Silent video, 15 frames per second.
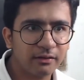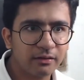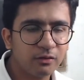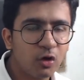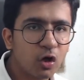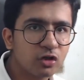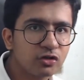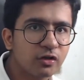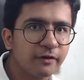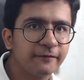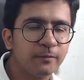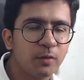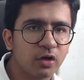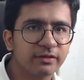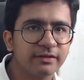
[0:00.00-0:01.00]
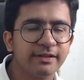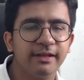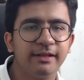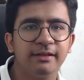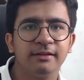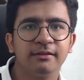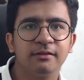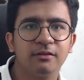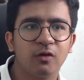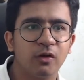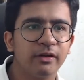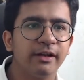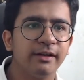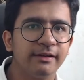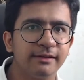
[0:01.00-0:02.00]
Lots of blockchain
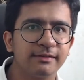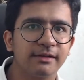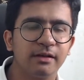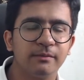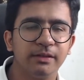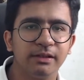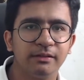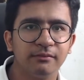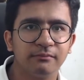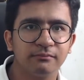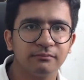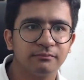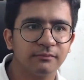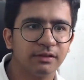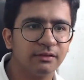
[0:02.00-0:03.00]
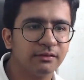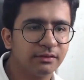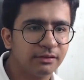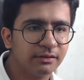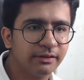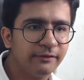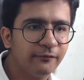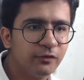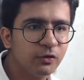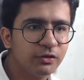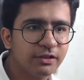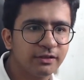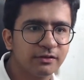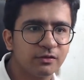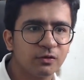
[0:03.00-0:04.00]
content is coming in
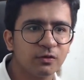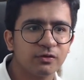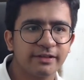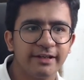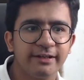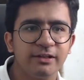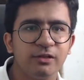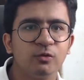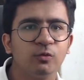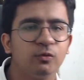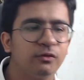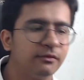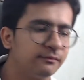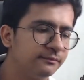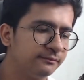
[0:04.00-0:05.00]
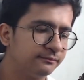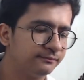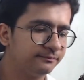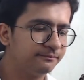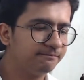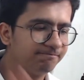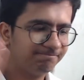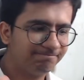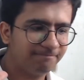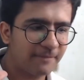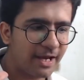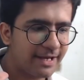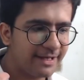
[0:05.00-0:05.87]
future, so stay tuned. Bye.